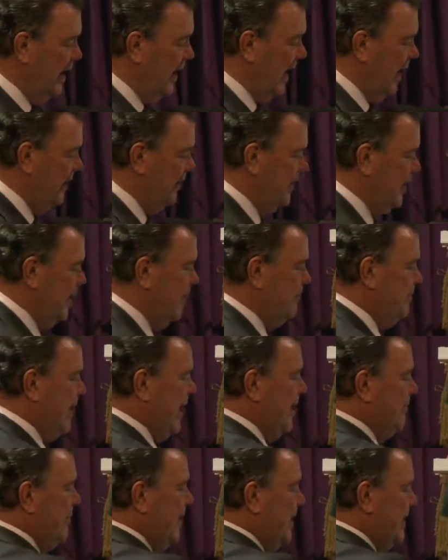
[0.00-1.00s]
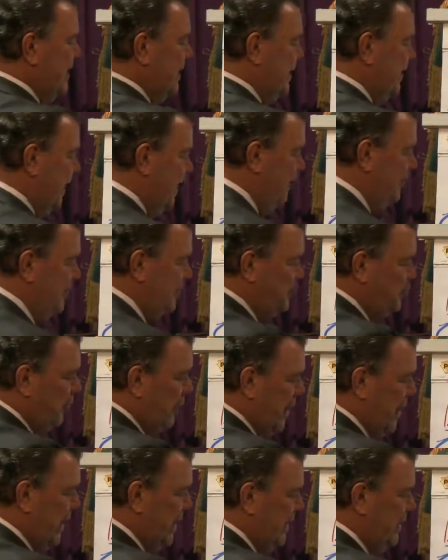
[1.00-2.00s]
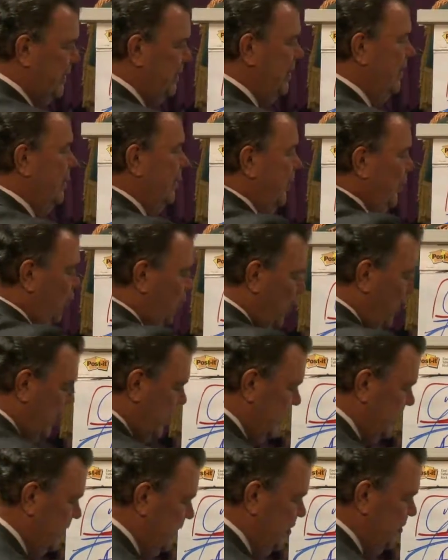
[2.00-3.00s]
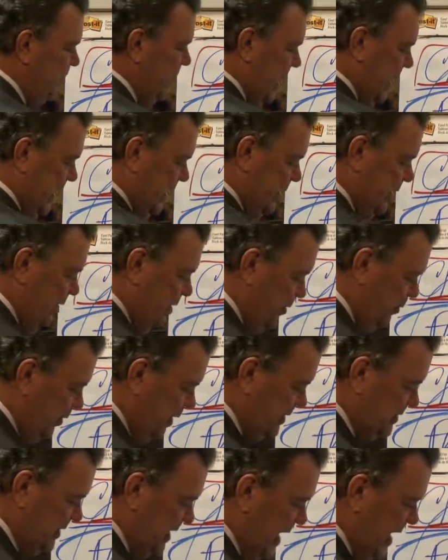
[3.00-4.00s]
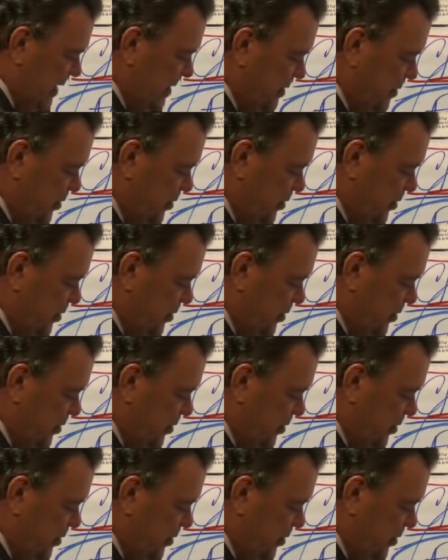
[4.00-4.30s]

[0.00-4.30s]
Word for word: and thereby making of the twain one new man. What's that?